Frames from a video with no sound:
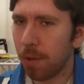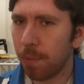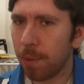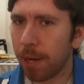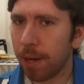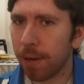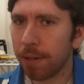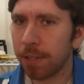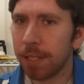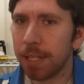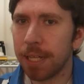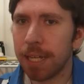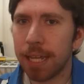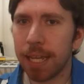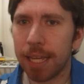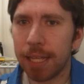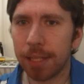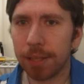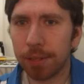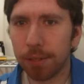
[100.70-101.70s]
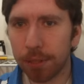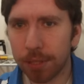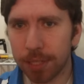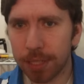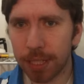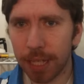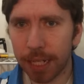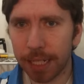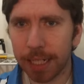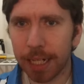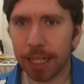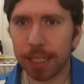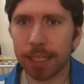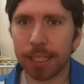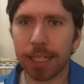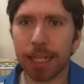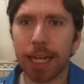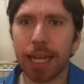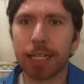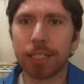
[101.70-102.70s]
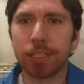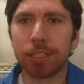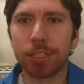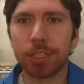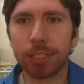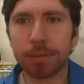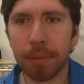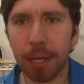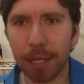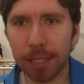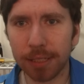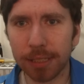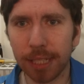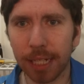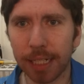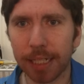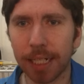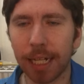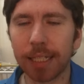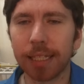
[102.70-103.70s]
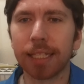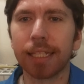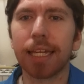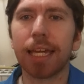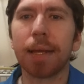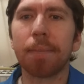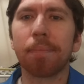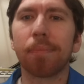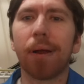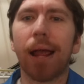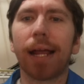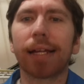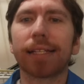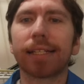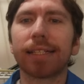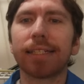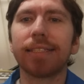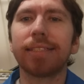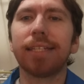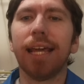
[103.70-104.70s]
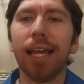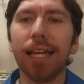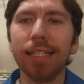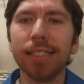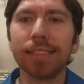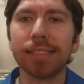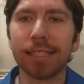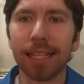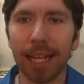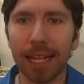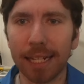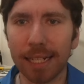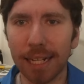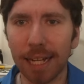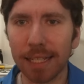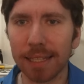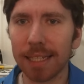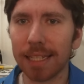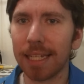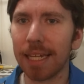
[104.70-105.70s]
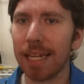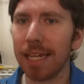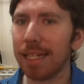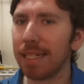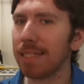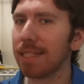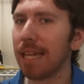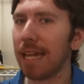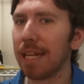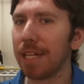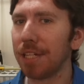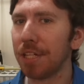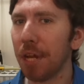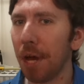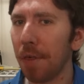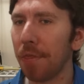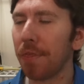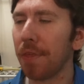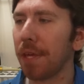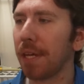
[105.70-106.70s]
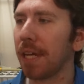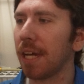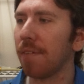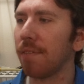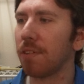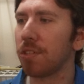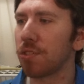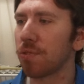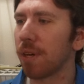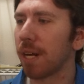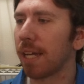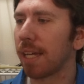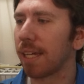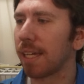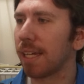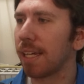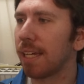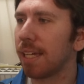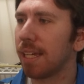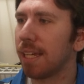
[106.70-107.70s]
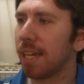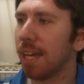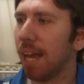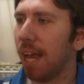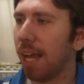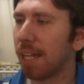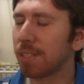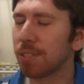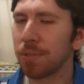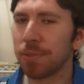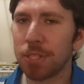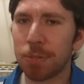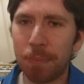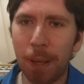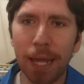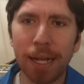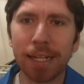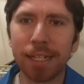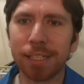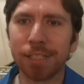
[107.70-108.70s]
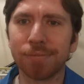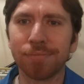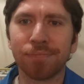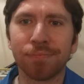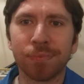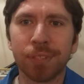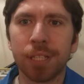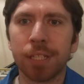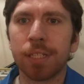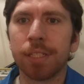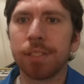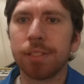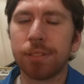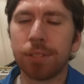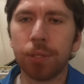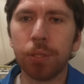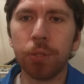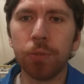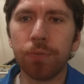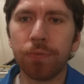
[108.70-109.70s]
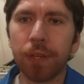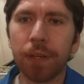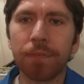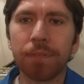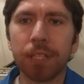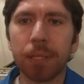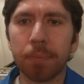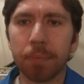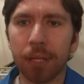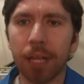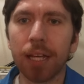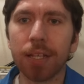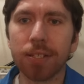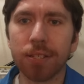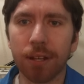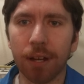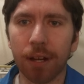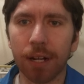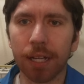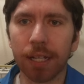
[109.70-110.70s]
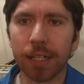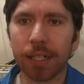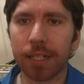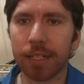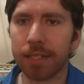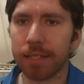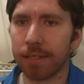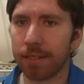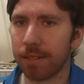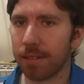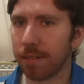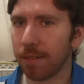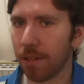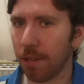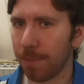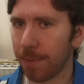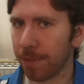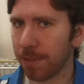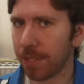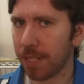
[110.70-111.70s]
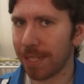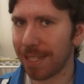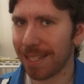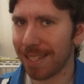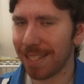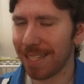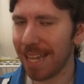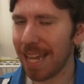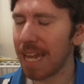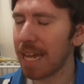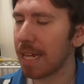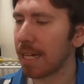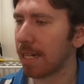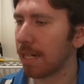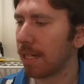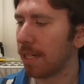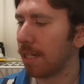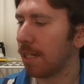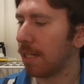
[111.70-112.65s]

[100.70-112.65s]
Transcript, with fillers: where it looks like nothing, it smells like nothing, it practically tastes like nothing, it is a nothing of a drink. And so spending 250 plus on it is almost insane